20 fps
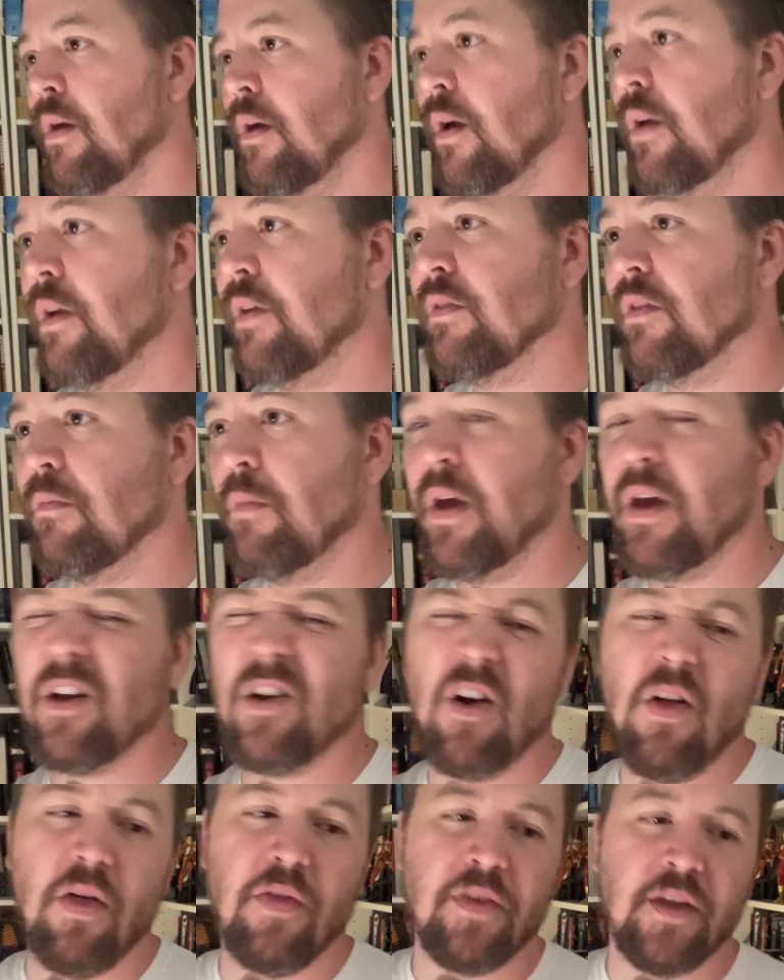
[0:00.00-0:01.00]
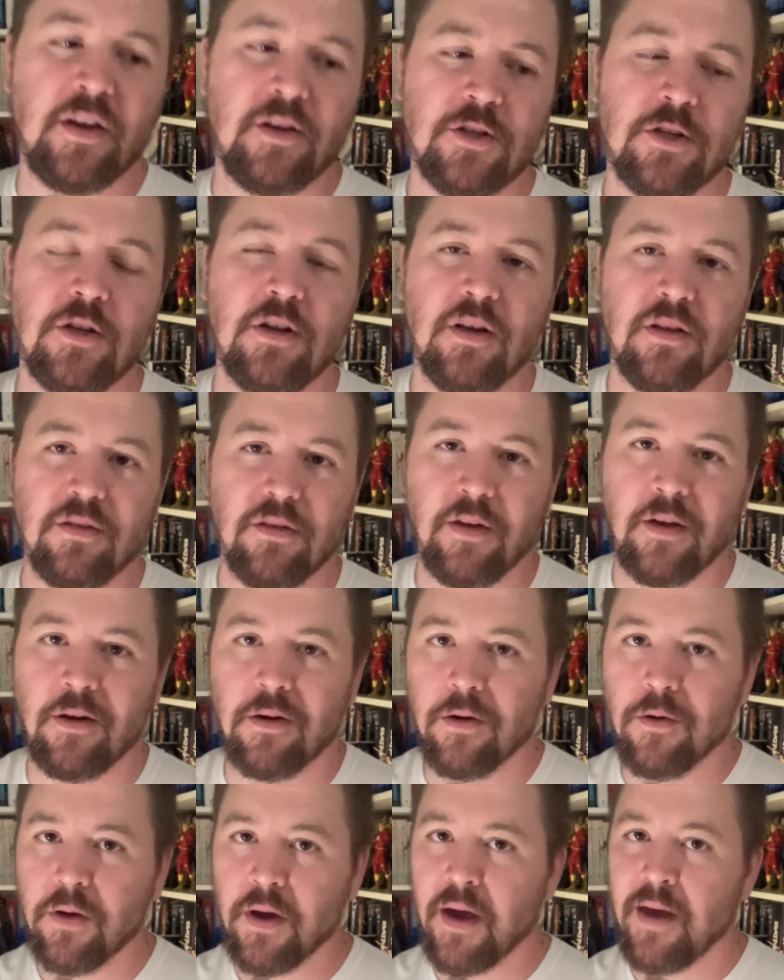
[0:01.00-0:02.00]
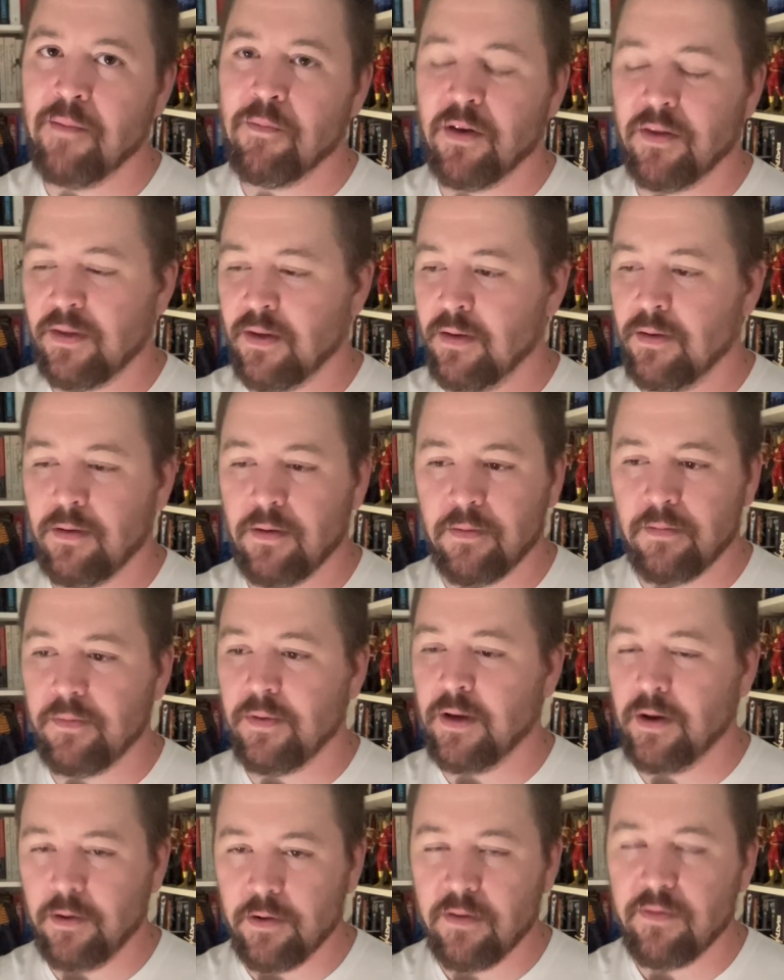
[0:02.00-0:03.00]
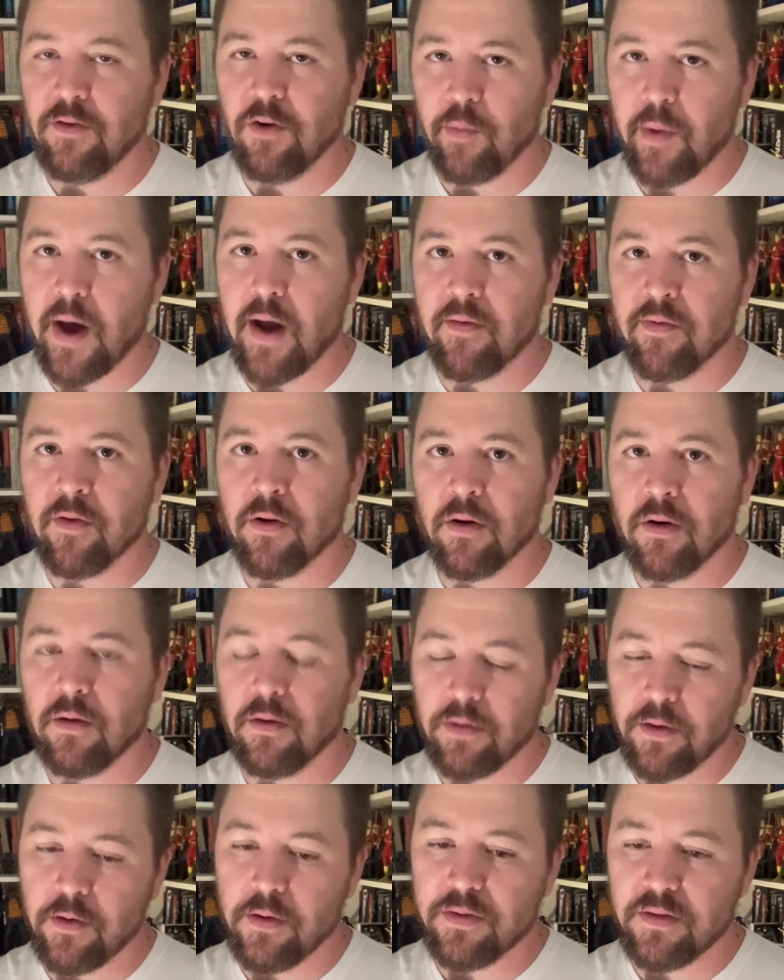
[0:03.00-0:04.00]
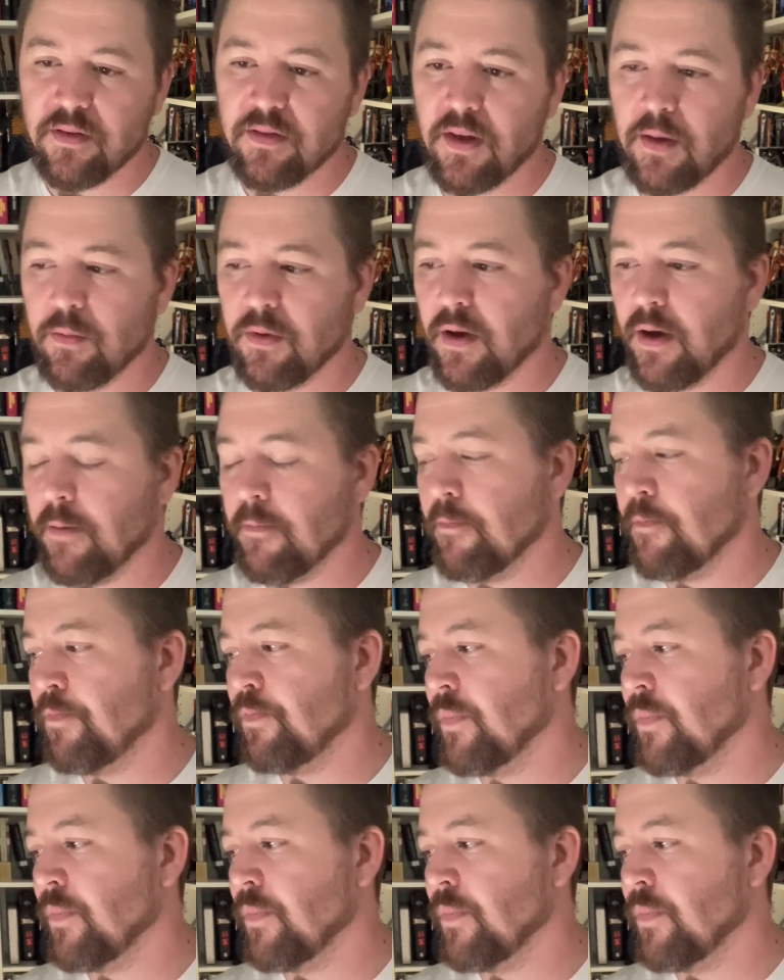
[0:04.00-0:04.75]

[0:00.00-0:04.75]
It doesn't make all the things she does later okay, but then you feel bad for her though at the same time.